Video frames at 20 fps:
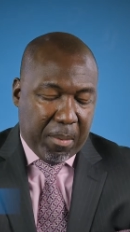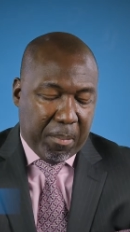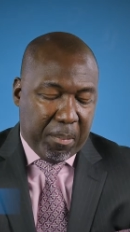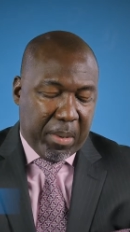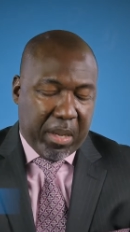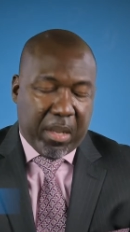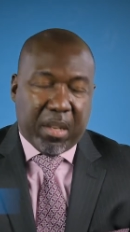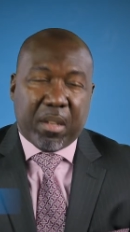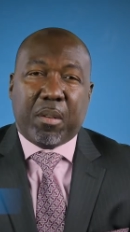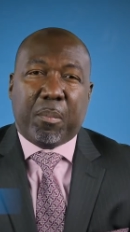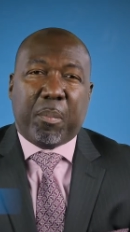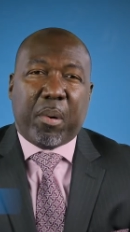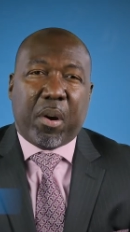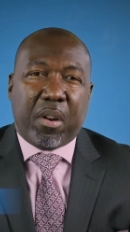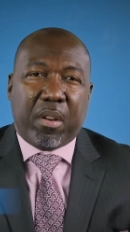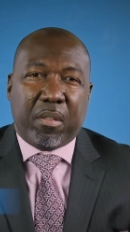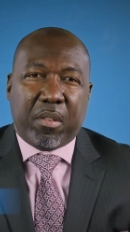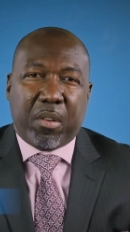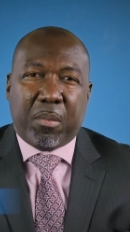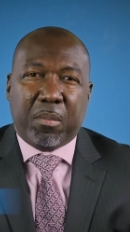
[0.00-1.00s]
being
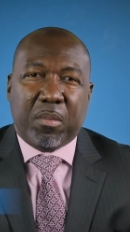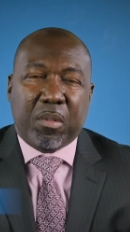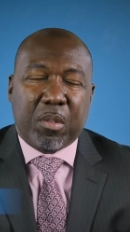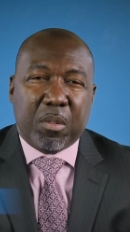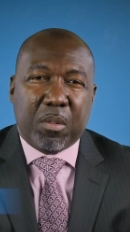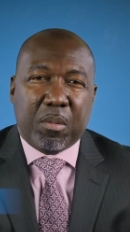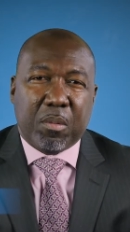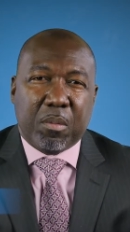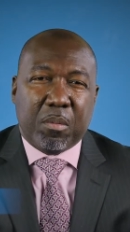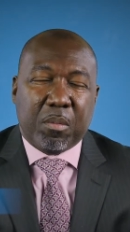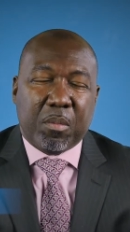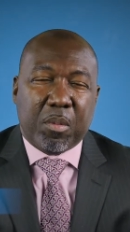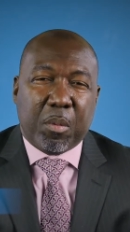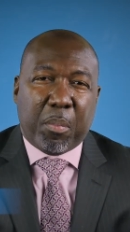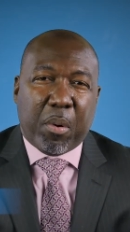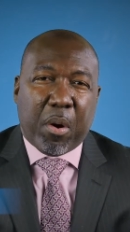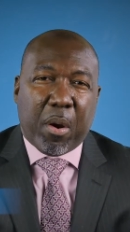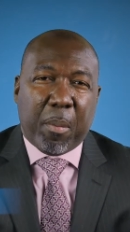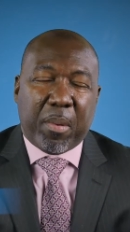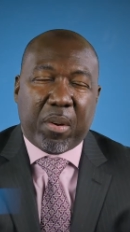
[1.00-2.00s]
part of the
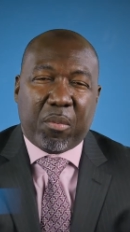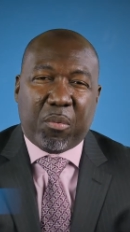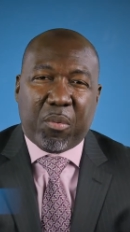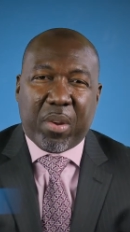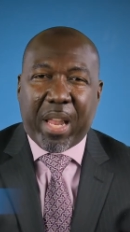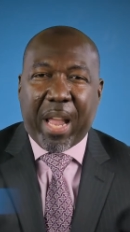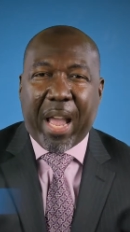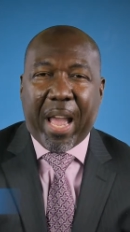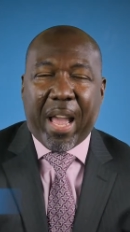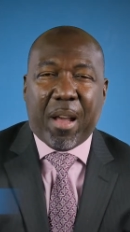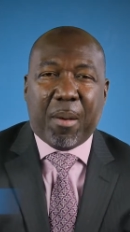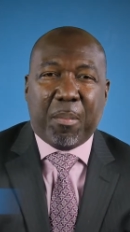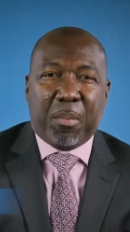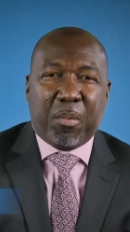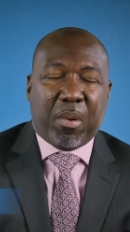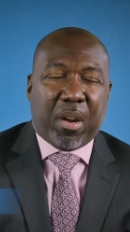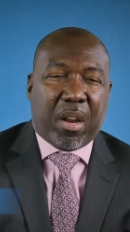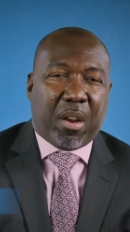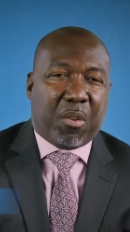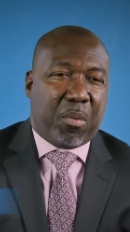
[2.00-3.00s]
Department of Rehab,
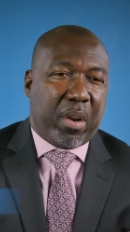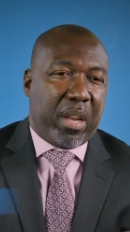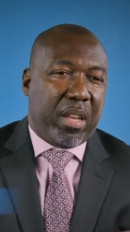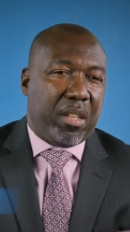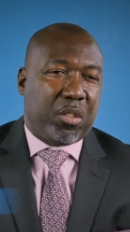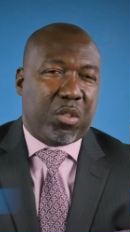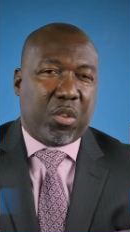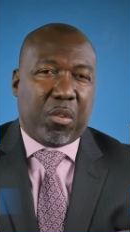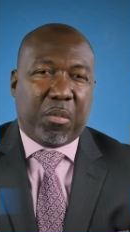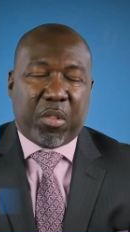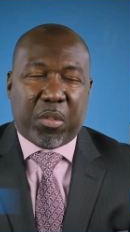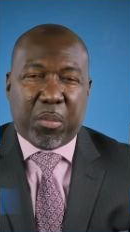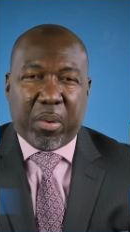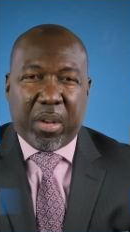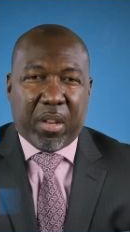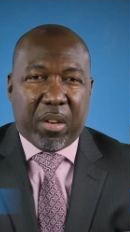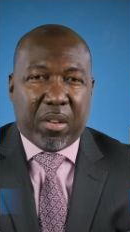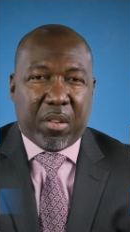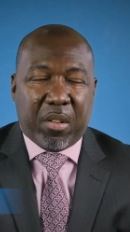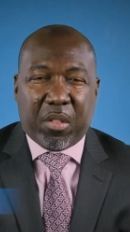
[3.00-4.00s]
where I raised over
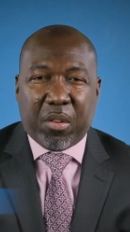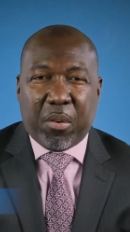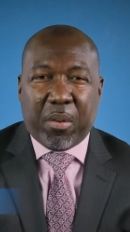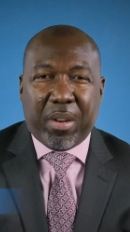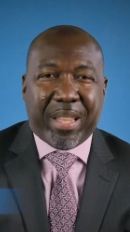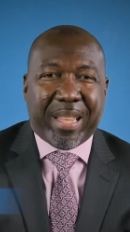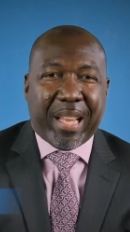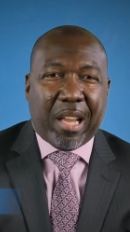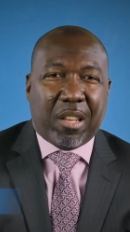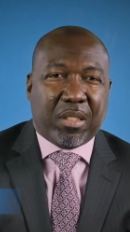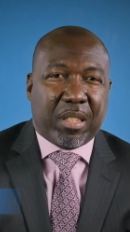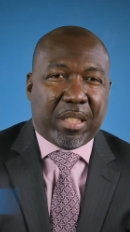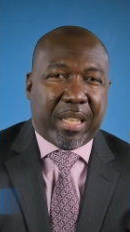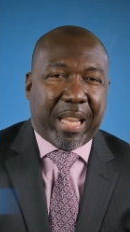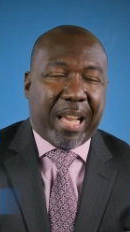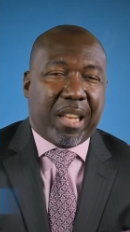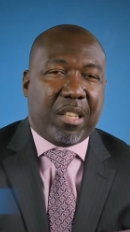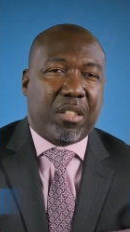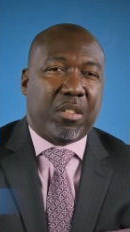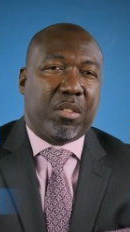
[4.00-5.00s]

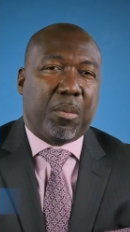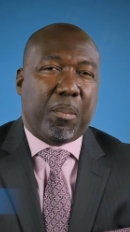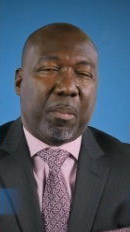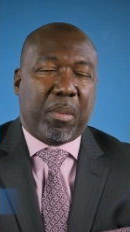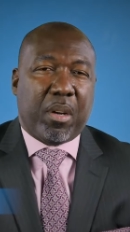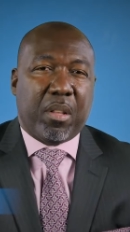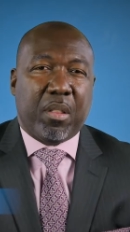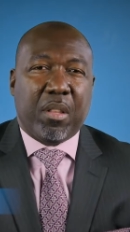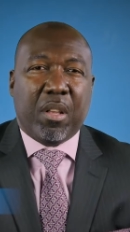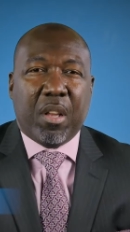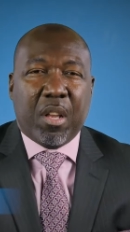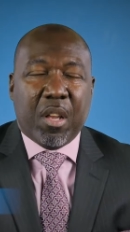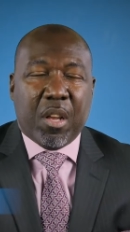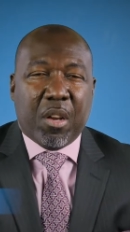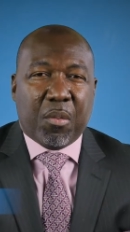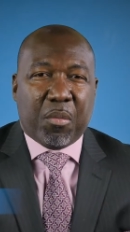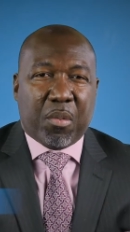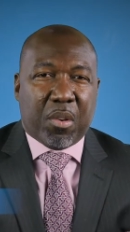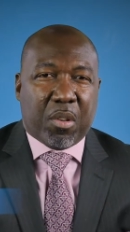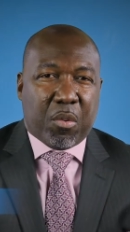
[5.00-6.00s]
$330,000 a month
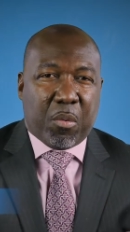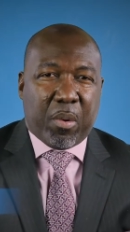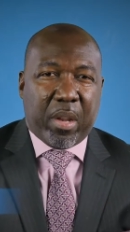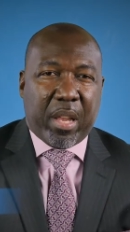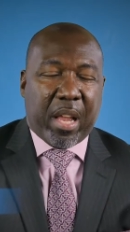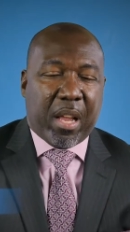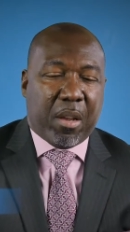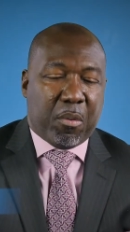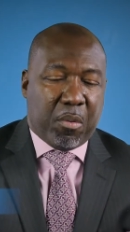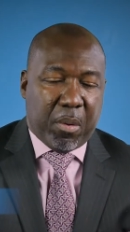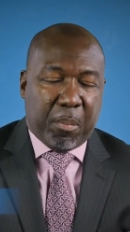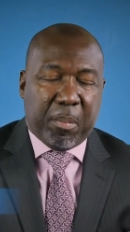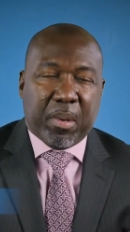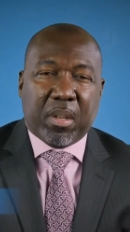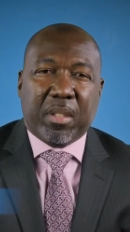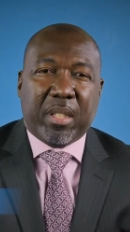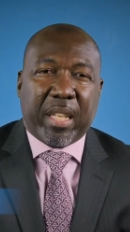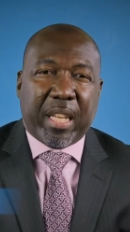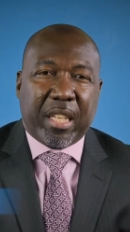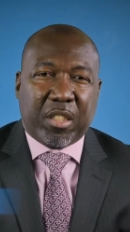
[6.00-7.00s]
for the
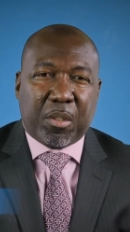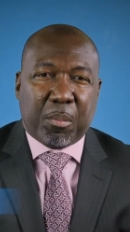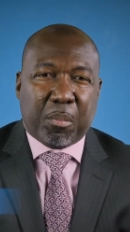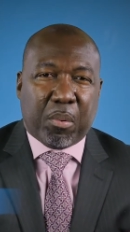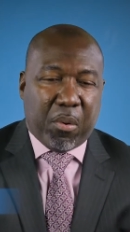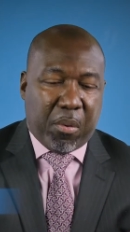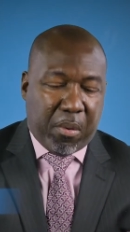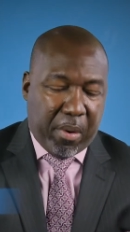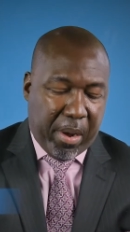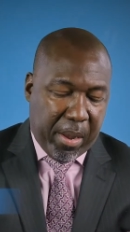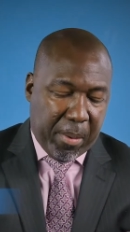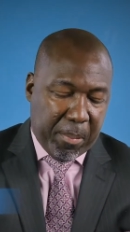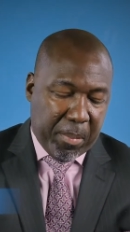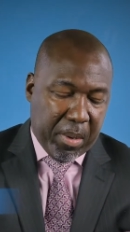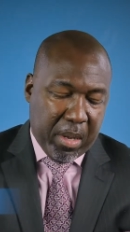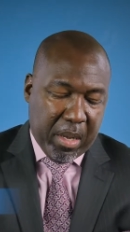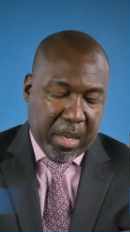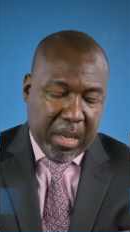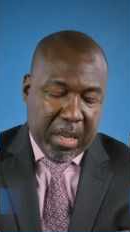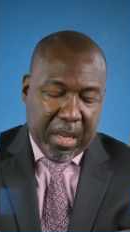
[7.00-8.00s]
rehabilitation program.
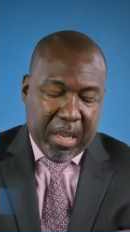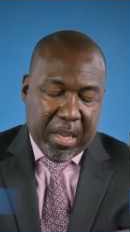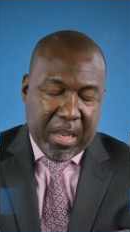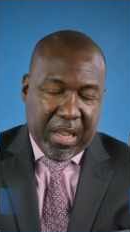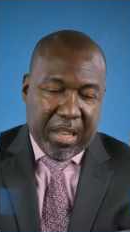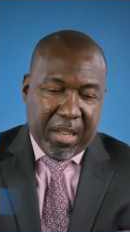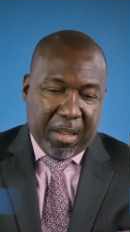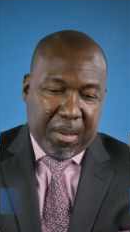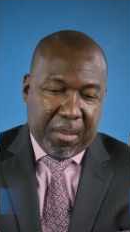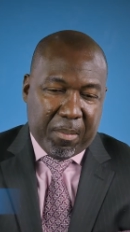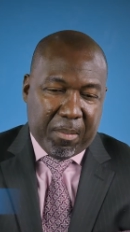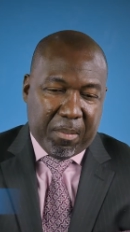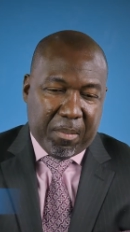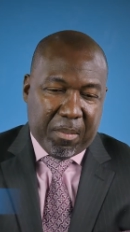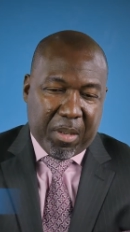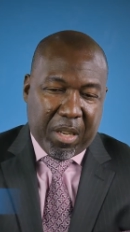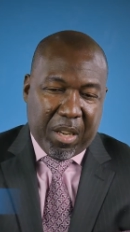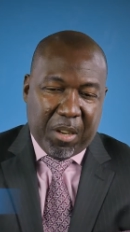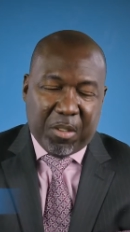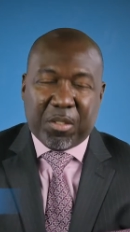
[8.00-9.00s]

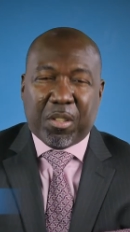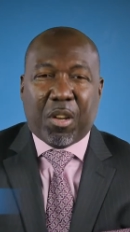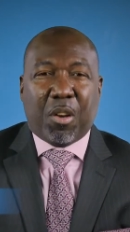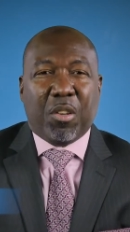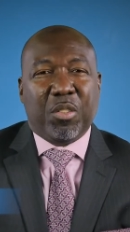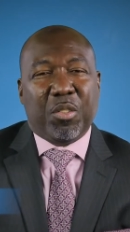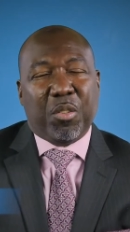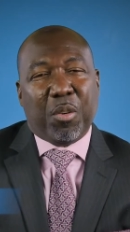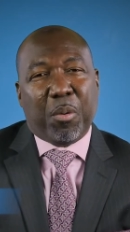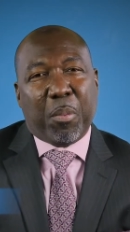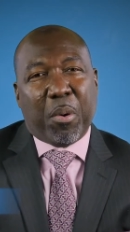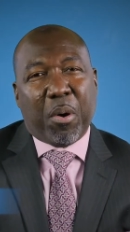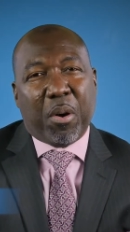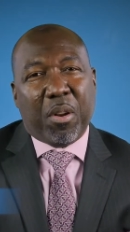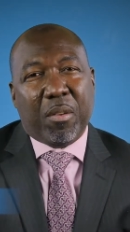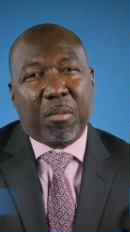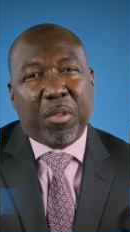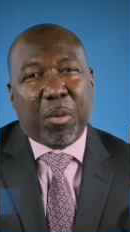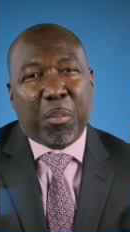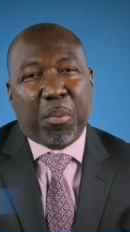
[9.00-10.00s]
I was also a part
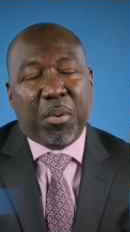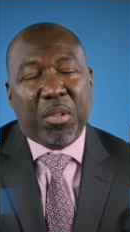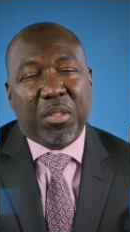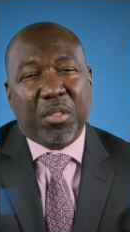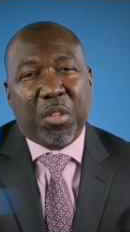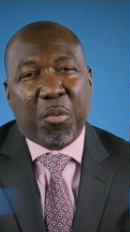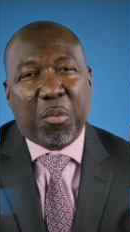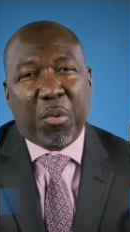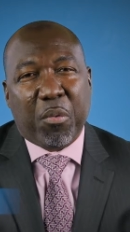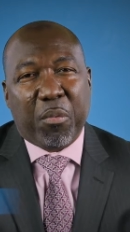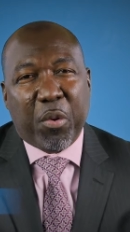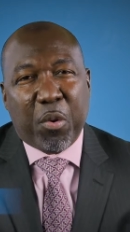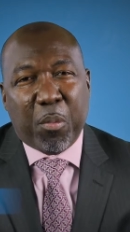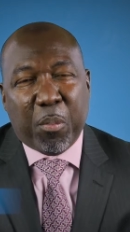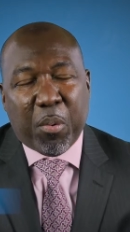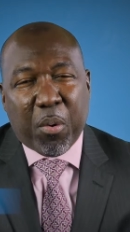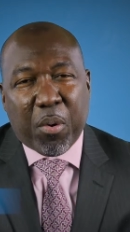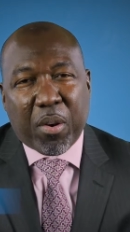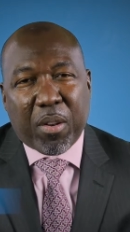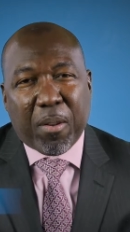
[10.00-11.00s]
of the Prisoner Review
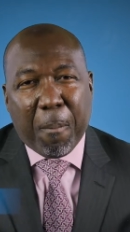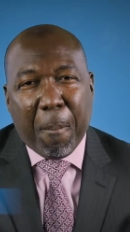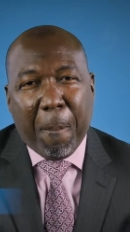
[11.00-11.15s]
Board.